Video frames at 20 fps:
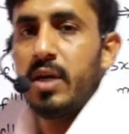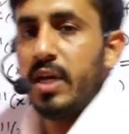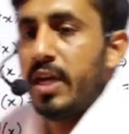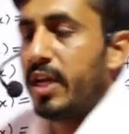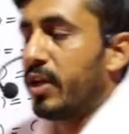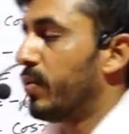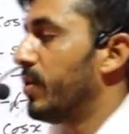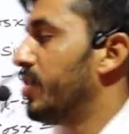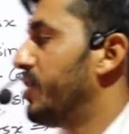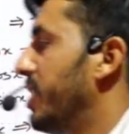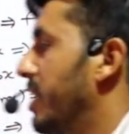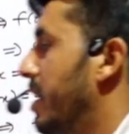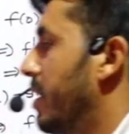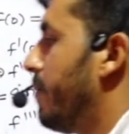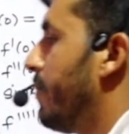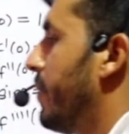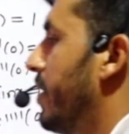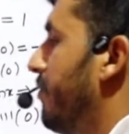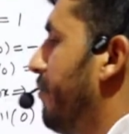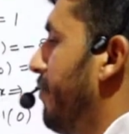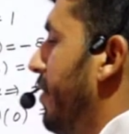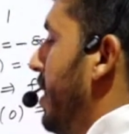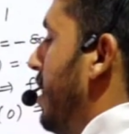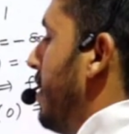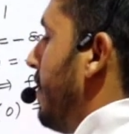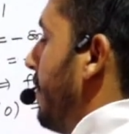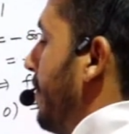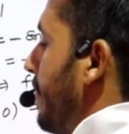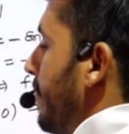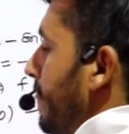equation number
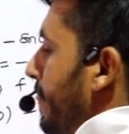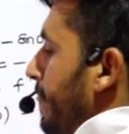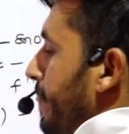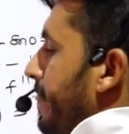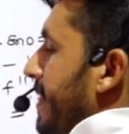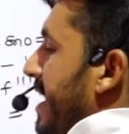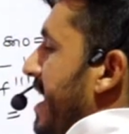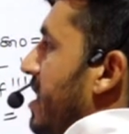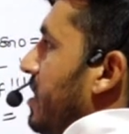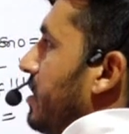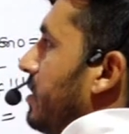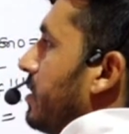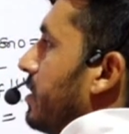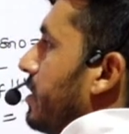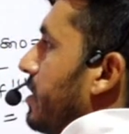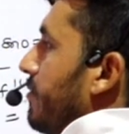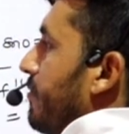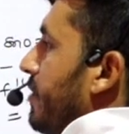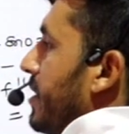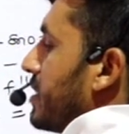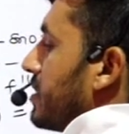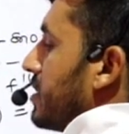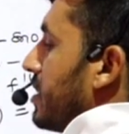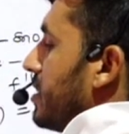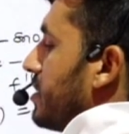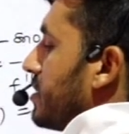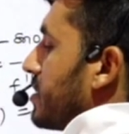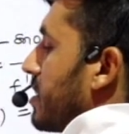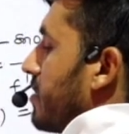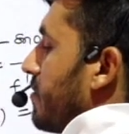1, then the function
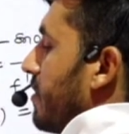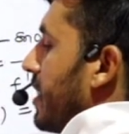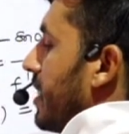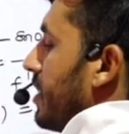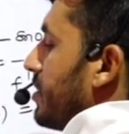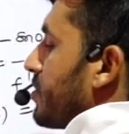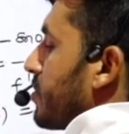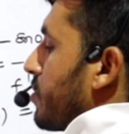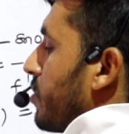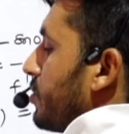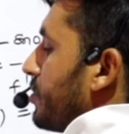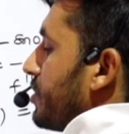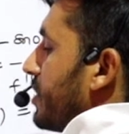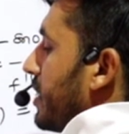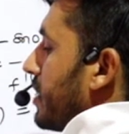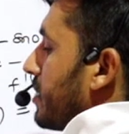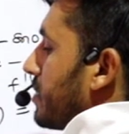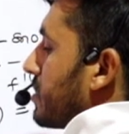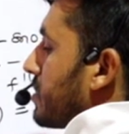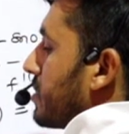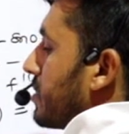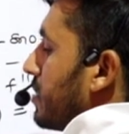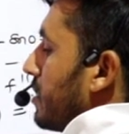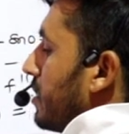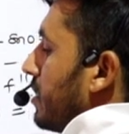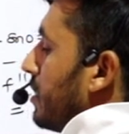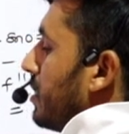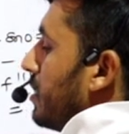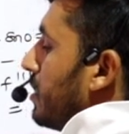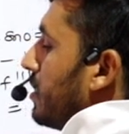is given as cos x,
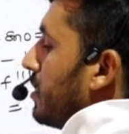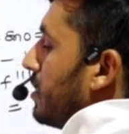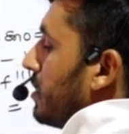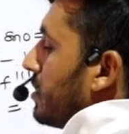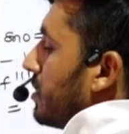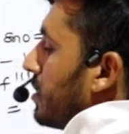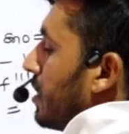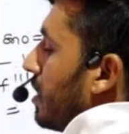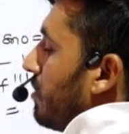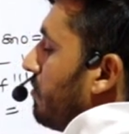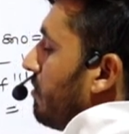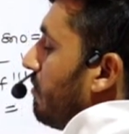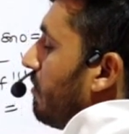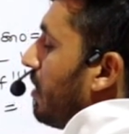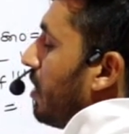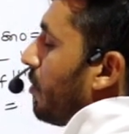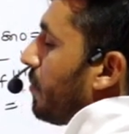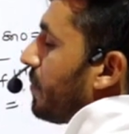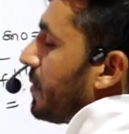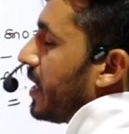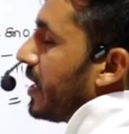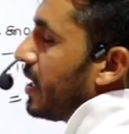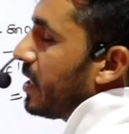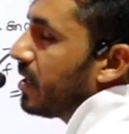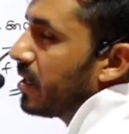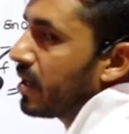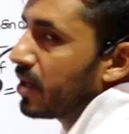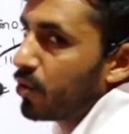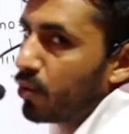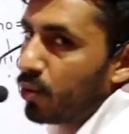then we will
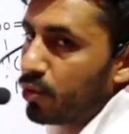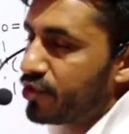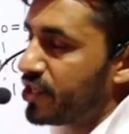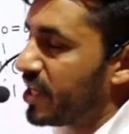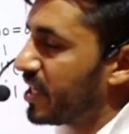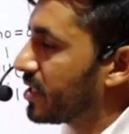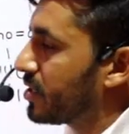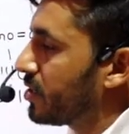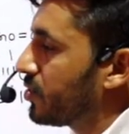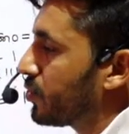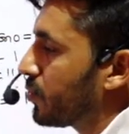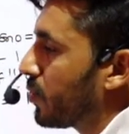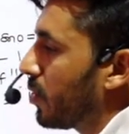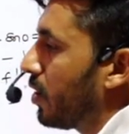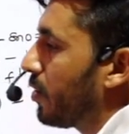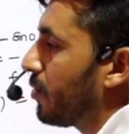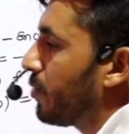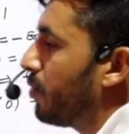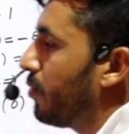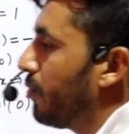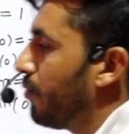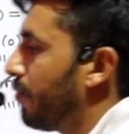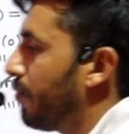obtain cos x is equal to,